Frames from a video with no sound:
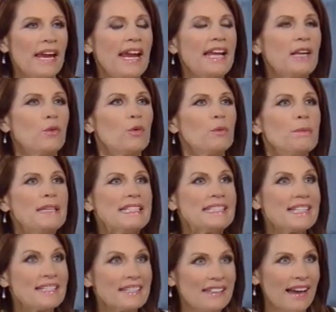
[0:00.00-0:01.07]
and it will be
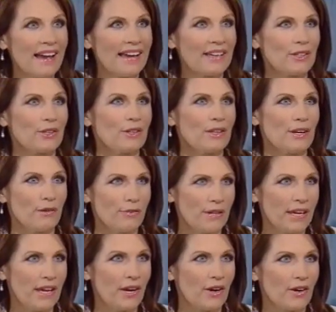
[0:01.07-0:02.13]
denial of
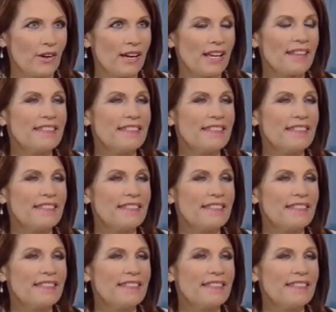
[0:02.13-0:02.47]
care.